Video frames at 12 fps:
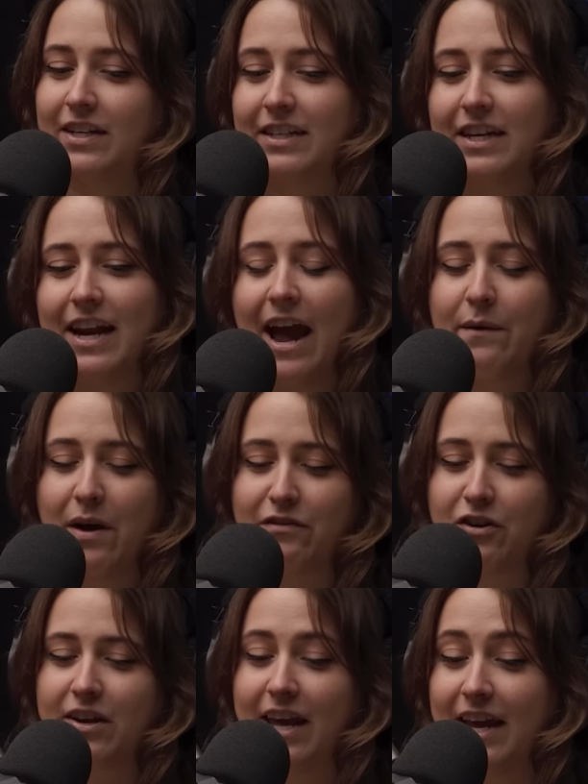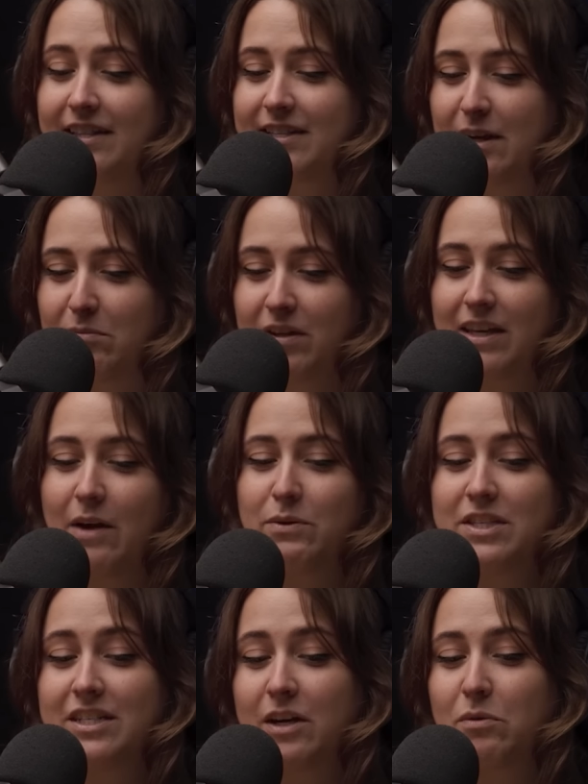They did, however, gain something that
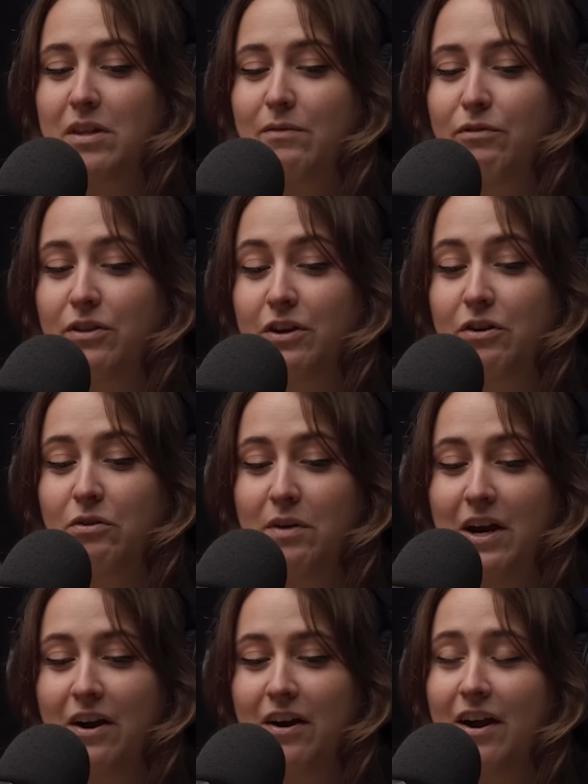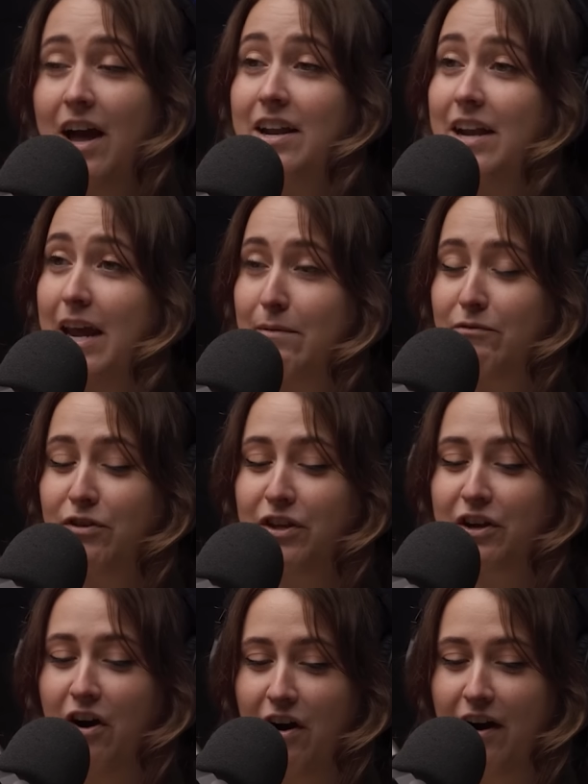would stick with them for their career, a name for
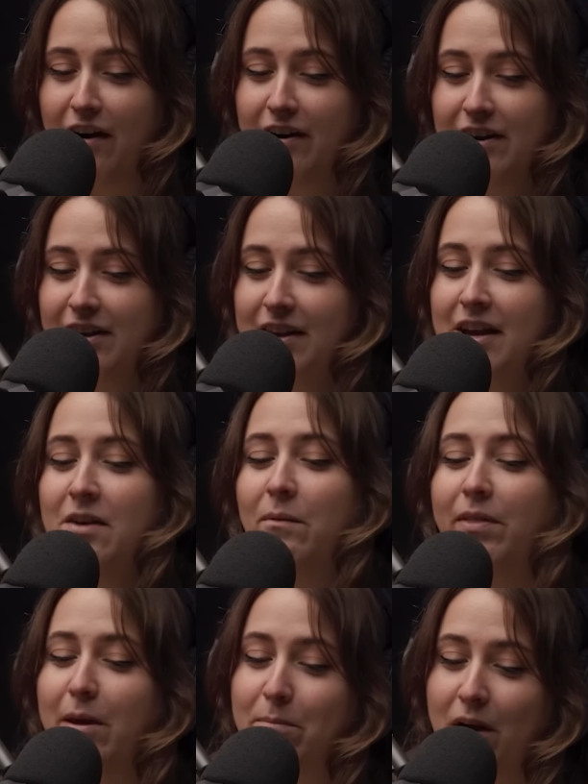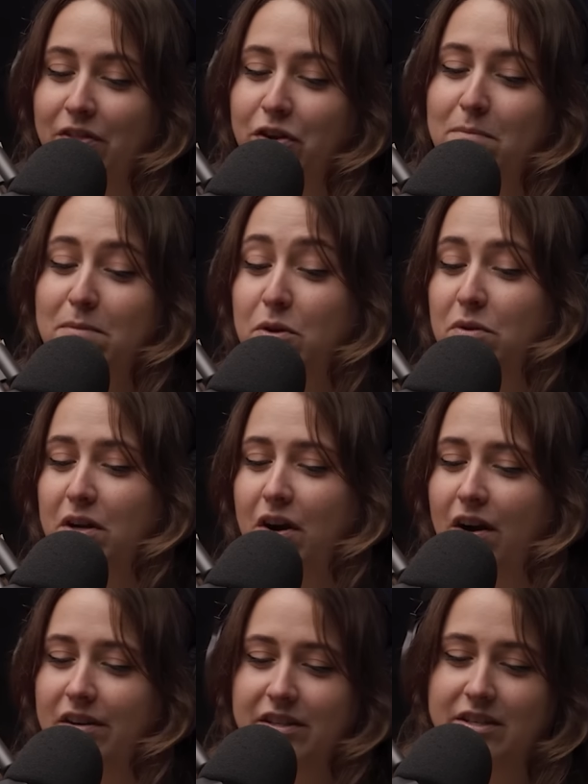the car. When they brought their mutant
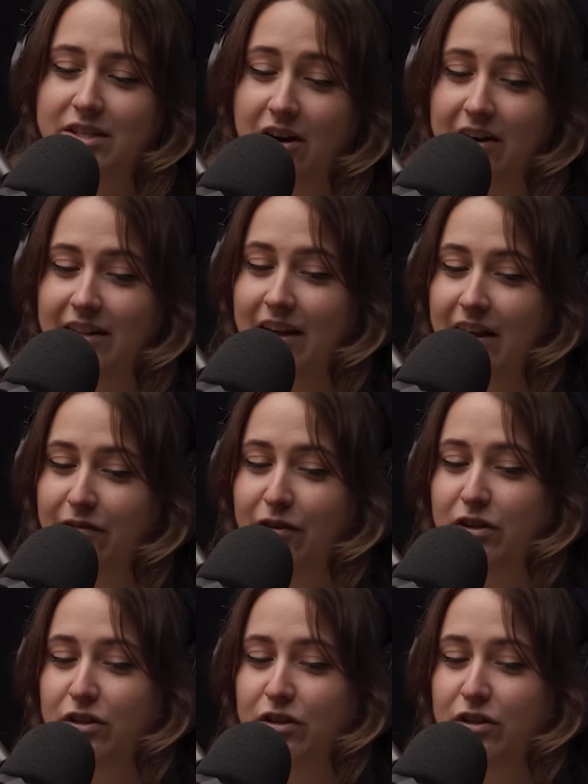car to the starting line for